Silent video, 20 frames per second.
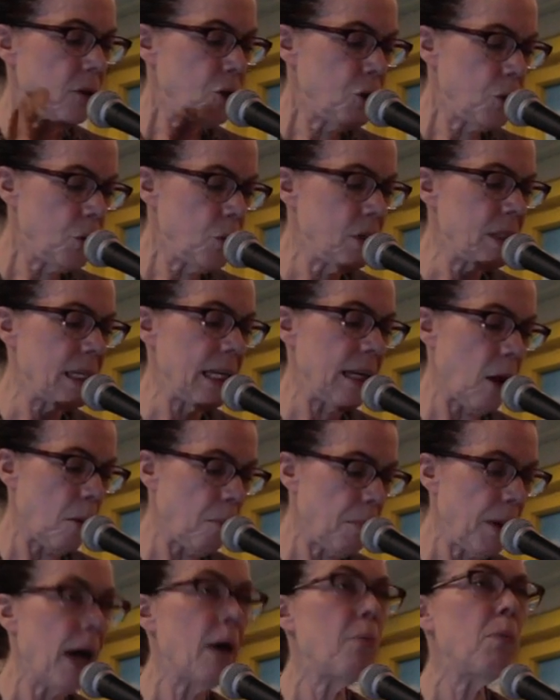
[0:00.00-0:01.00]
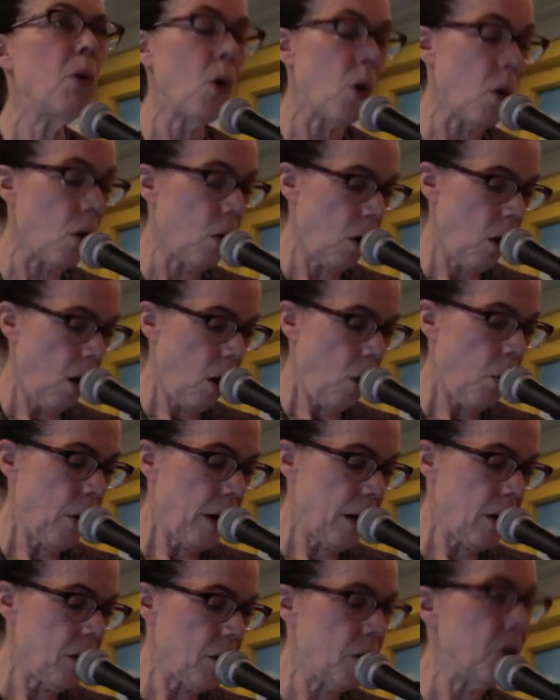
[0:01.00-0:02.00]
choosing a pebble
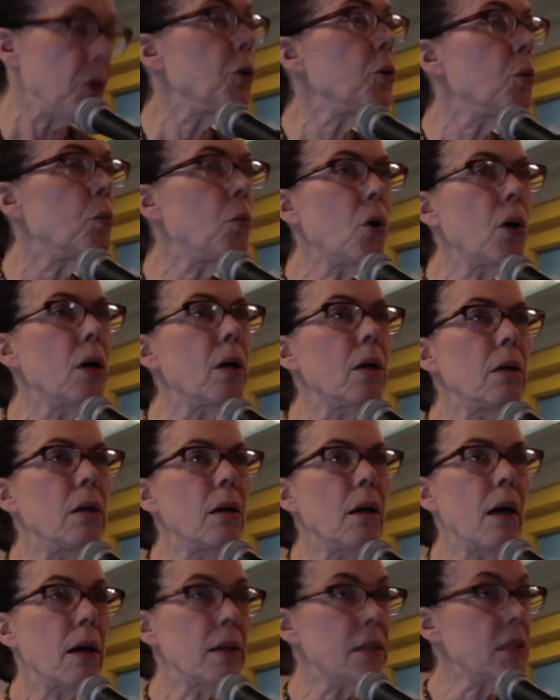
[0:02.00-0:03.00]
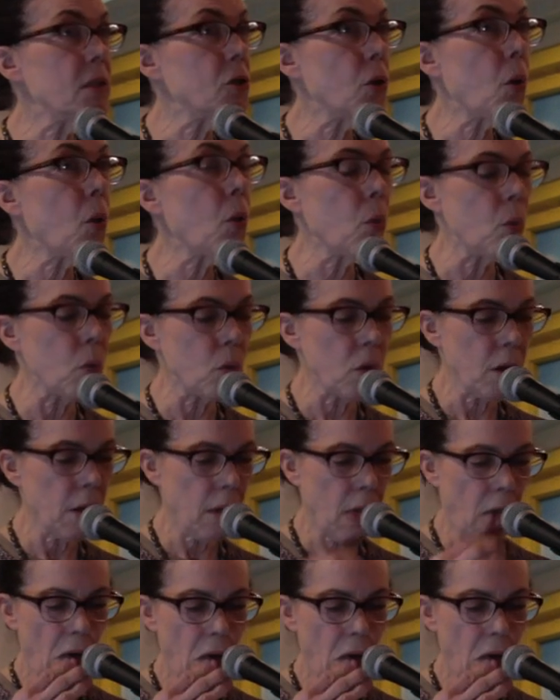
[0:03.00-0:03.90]
where you would a stone.